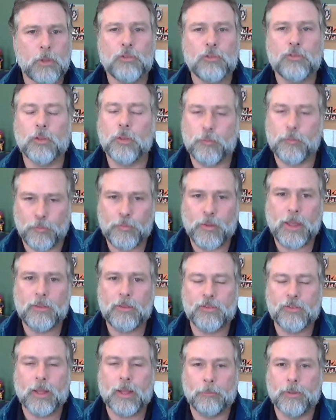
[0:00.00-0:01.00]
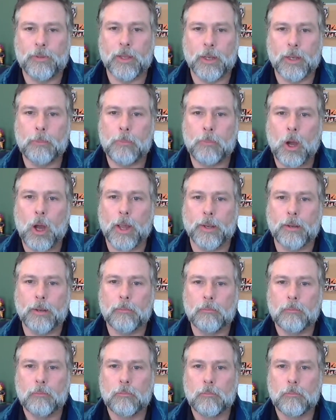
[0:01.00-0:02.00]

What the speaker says: So the Fed stepped in and bought,